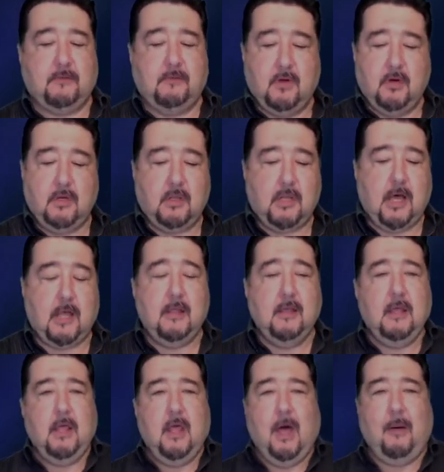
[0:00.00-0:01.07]
I've learned a lot
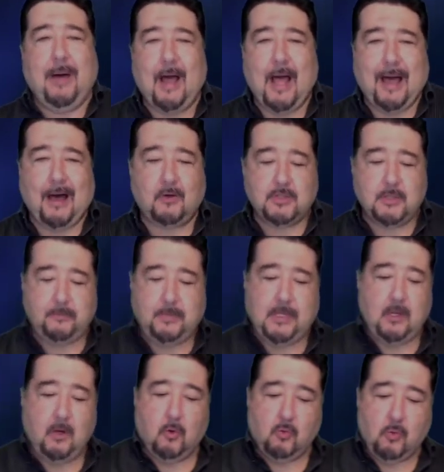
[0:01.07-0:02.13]
about how to
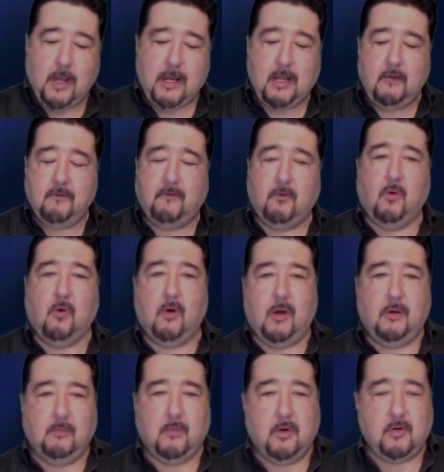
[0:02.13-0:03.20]
be ready for
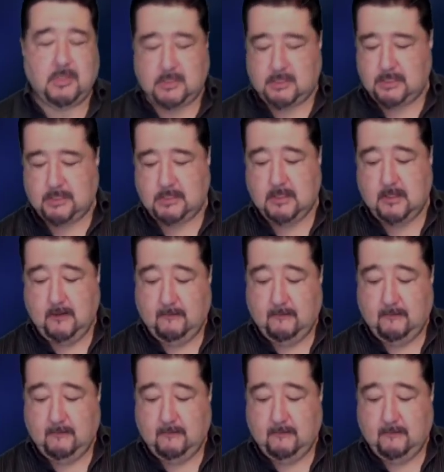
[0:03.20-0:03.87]
emergencies.